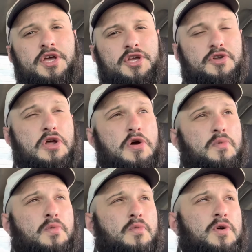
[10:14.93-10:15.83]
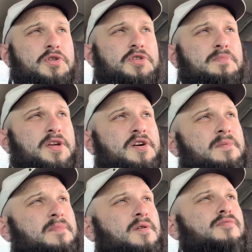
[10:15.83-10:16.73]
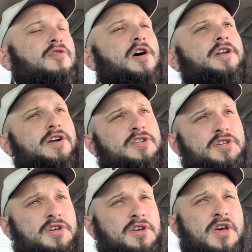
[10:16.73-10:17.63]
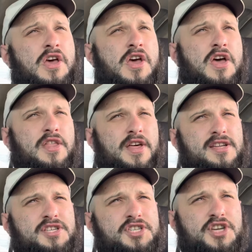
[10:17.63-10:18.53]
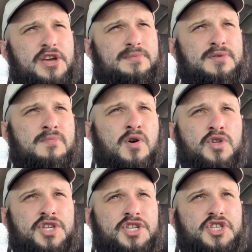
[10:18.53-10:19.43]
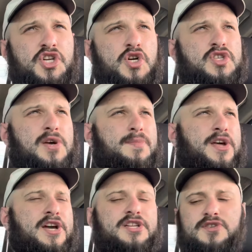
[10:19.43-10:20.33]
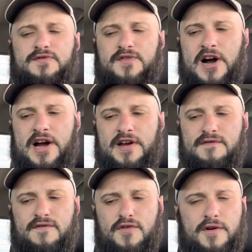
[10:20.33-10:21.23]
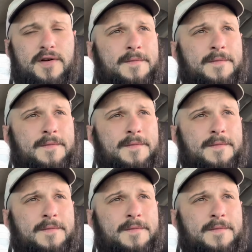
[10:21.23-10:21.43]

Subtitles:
You don't want to become a product that is shaped, molded, shows up 9 to 5 for